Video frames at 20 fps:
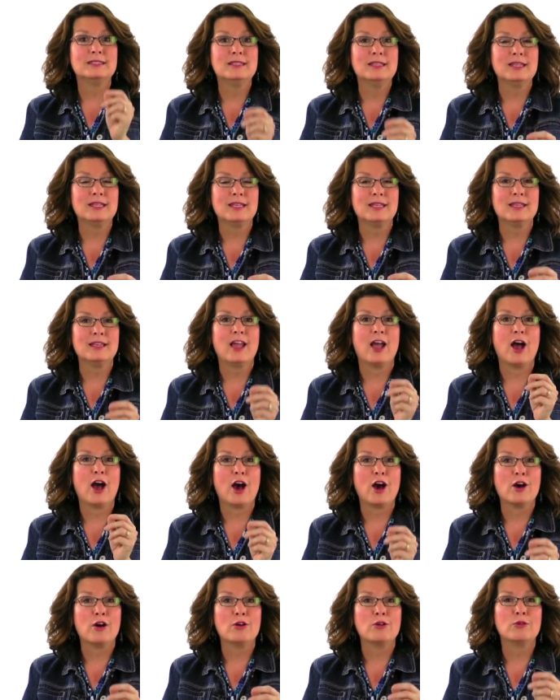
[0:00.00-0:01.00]

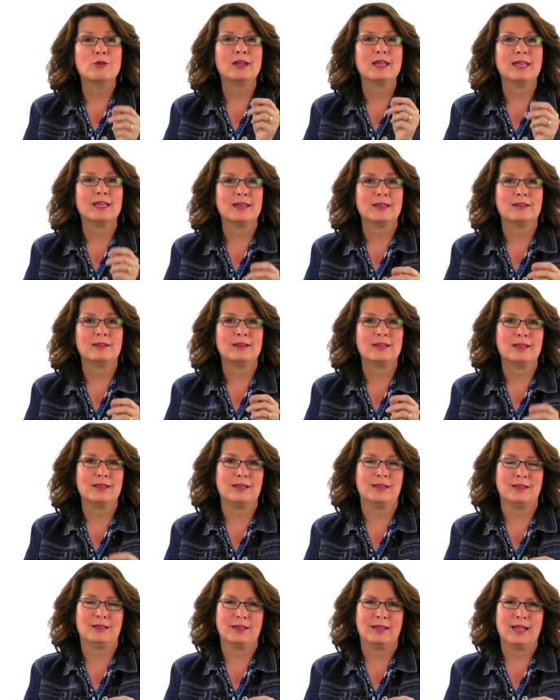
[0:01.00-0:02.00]

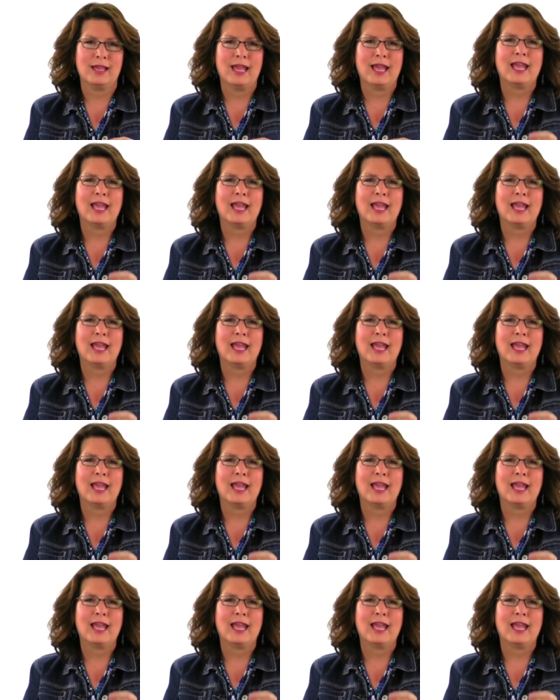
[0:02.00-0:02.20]
D-O-N-E.